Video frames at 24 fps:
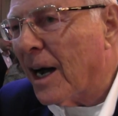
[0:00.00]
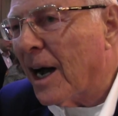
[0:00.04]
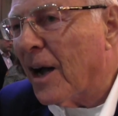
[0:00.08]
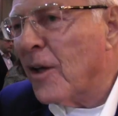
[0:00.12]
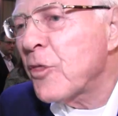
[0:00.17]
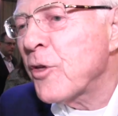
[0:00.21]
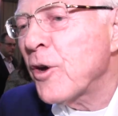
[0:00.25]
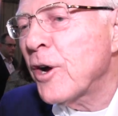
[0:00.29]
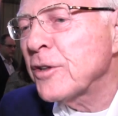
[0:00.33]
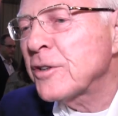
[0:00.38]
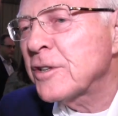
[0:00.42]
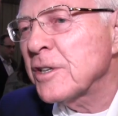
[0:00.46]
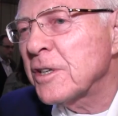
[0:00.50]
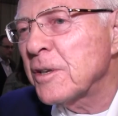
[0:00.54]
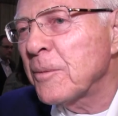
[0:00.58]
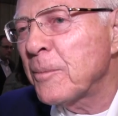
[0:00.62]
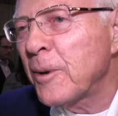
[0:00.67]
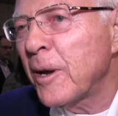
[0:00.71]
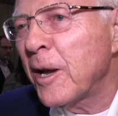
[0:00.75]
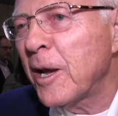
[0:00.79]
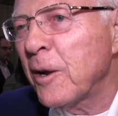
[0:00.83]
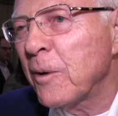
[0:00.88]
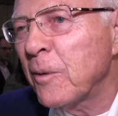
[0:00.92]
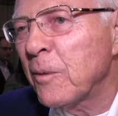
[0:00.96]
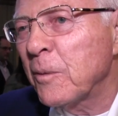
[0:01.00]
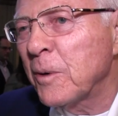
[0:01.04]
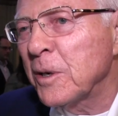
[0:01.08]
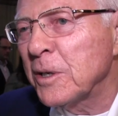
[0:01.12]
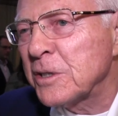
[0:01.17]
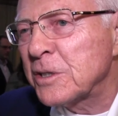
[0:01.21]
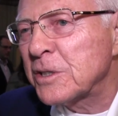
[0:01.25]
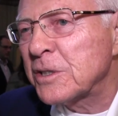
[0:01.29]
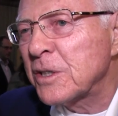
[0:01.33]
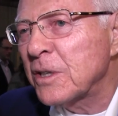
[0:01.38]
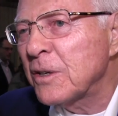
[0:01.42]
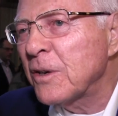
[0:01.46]
I thought the debate
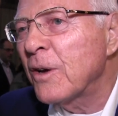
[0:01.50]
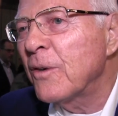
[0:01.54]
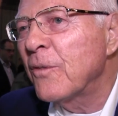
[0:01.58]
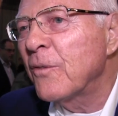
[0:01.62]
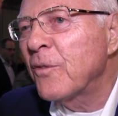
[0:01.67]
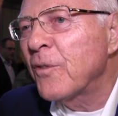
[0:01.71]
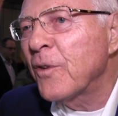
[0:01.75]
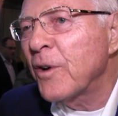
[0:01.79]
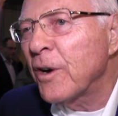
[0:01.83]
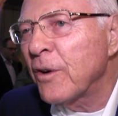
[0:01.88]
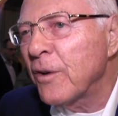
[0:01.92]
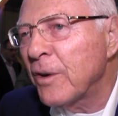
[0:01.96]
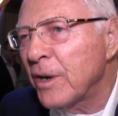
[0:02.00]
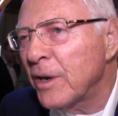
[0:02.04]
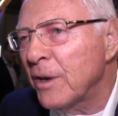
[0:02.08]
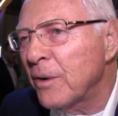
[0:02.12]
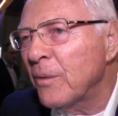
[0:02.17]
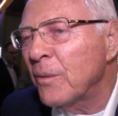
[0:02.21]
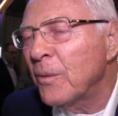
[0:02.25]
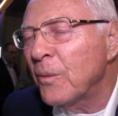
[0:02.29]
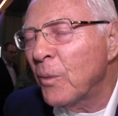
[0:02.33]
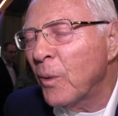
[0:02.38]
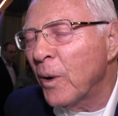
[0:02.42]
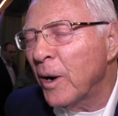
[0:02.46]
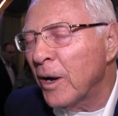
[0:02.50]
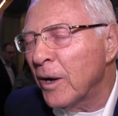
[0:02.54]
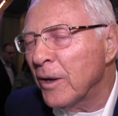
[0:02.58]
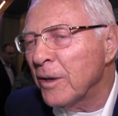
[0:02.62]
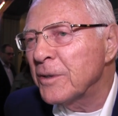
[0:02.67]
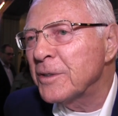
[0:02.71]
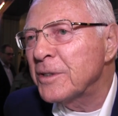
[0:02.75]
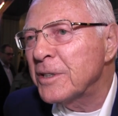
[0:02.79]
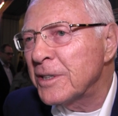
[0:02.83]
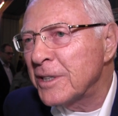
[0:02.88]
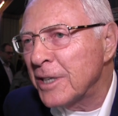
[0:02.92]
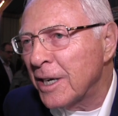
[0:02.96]
was very
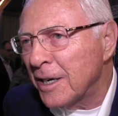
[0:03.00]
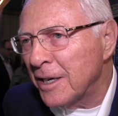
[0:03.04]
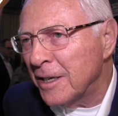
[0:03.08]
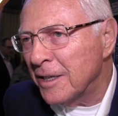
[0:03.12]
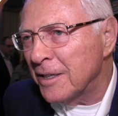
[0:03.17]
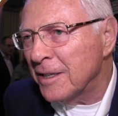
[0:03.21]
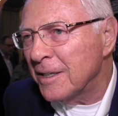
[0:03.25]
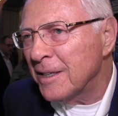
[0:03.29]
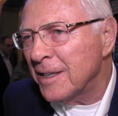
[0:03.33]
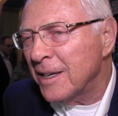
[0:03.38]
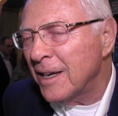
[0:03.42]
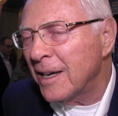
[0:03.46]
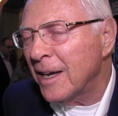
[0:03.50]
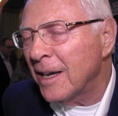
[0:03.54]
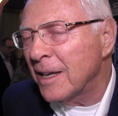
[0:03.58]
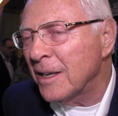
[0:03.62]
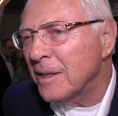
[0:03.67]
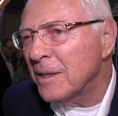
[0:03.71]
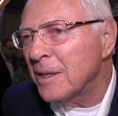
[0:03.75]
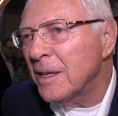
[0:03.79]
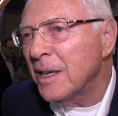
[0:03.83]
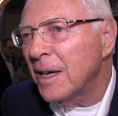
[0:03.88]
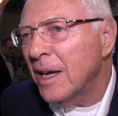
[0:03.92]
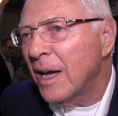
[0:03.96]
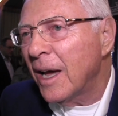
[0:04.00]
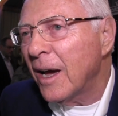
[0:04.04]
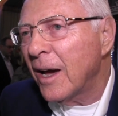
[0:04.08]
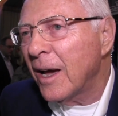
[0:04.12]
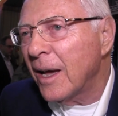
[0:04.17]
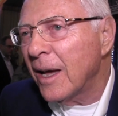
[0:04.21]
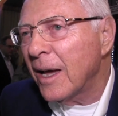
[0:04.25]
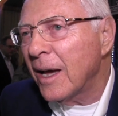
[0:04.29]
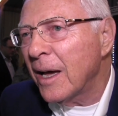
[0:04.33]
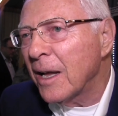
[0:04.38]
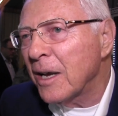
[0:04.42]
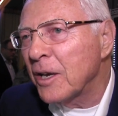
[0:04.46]
well done, and
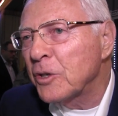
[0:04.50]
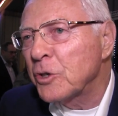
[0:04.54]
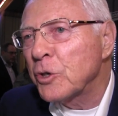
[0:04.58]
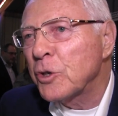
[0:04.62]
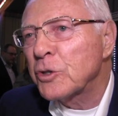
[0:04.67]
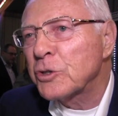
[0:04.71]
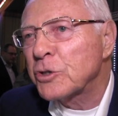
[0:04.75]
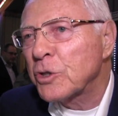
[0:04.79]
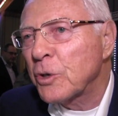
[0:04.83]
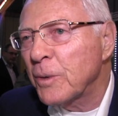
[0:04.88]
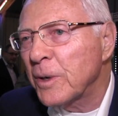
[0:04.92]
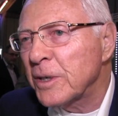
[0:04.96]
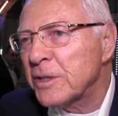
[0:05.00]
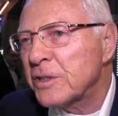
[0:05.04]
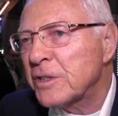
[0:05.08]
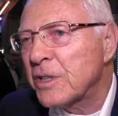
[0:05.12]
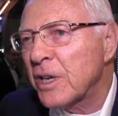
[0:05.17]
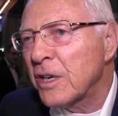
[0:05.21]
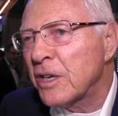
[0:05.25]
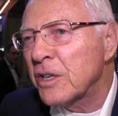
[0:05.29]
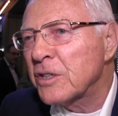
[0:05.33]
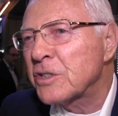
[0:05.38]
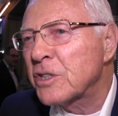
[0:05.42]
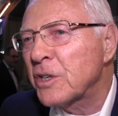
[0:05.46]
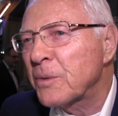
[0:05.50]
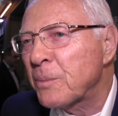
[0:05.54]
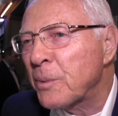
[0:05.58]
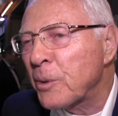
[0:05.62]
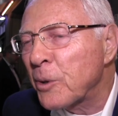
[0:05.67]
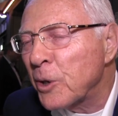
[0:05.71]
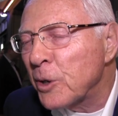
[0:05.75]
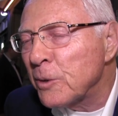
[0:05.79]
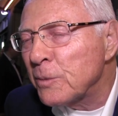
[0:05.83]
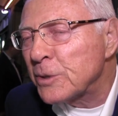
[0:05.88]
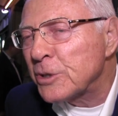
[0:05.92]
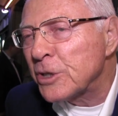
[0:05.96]
Alan Dershowitz did a
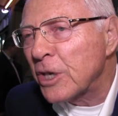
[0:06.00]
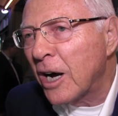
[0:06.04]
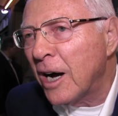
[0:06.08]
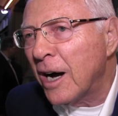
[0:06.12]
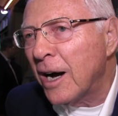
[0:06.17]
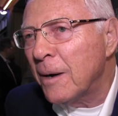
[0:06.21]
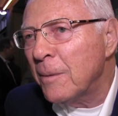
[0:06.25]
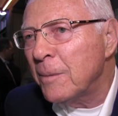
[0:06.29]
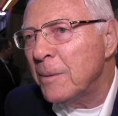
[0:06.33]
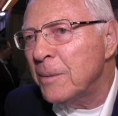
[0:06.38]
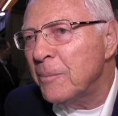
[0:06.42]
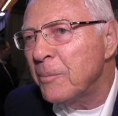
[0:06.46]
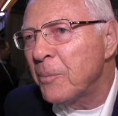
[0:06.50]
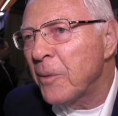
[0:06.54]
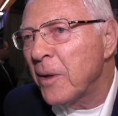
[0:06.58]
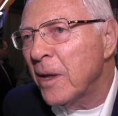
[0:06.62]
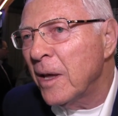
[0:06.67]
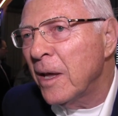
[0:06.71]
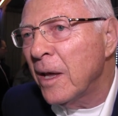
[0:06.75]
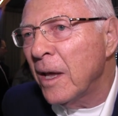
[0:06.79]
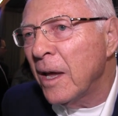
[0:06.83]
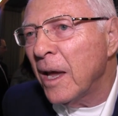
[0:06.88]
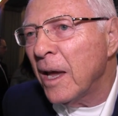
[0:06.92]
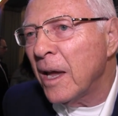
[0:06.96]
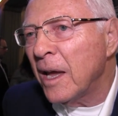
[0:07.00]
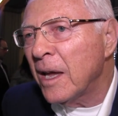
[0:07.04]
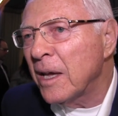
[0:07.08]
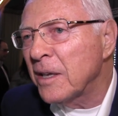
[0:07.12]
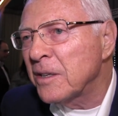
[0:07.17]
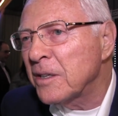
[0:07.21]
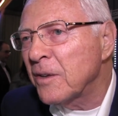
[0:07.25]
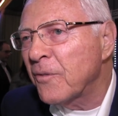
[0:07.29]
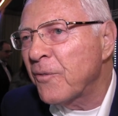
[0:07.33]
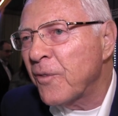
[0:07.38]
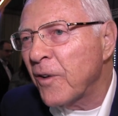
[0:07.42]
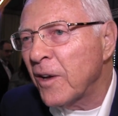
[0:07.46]
superb job
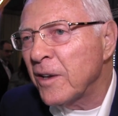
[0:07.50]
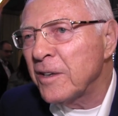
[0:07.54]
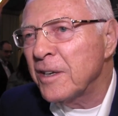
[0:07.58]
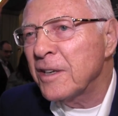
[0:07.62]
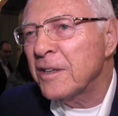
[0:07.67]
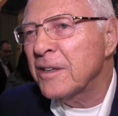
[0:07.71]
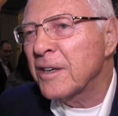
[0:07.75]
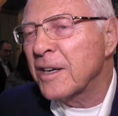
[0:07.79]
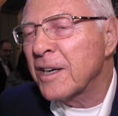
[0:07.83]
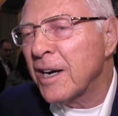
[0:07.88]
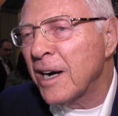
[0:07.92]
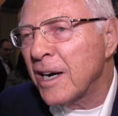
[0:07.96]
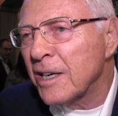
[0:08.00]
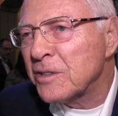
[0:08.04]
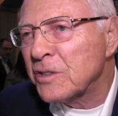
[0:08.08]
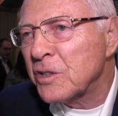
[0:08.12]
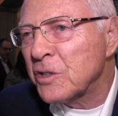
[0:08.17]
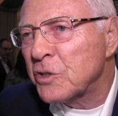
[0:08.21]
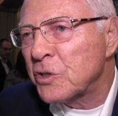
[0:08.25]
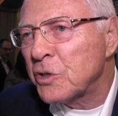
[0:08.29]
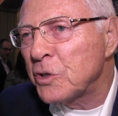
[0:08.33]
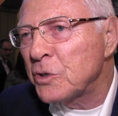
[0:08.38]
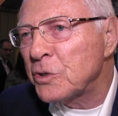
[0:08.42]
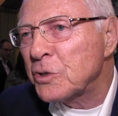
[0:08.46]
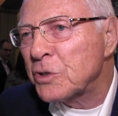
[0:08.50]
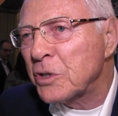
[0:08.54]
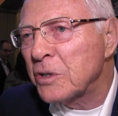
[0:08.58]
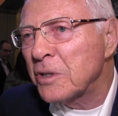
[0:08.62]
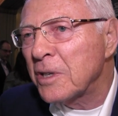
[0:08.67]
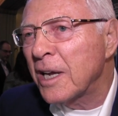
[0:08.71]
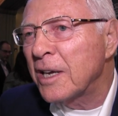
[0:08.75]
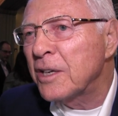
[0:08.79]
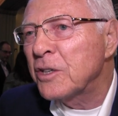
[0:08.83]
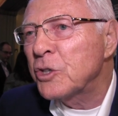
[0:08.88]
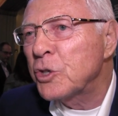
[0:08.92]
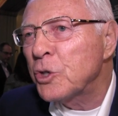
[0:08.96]
in defending the
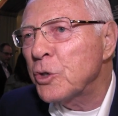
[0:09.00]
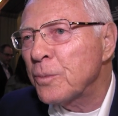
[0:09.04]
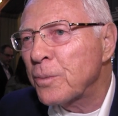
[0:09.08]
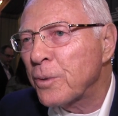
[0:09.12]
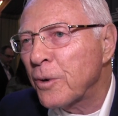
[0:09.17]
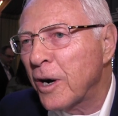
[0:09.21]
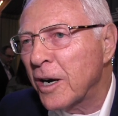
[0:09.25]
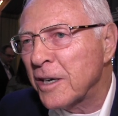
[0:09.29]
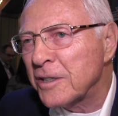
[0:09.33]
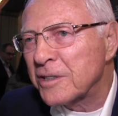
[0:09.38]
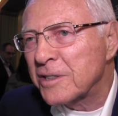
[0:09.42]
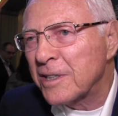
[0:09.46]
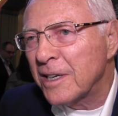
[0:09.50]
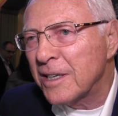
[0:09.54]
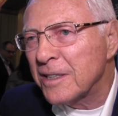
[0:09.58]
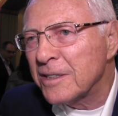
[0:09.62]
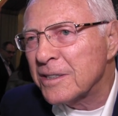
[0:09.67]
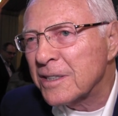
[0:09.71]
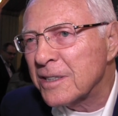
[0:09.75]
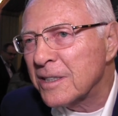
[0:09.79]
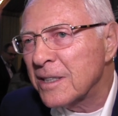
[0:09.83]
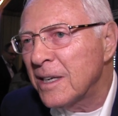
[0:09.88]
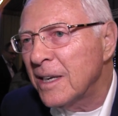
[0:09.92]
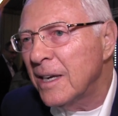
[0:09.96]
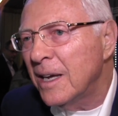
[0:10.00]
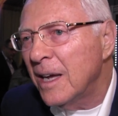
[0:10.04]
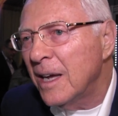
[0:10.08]
Constitution and due process,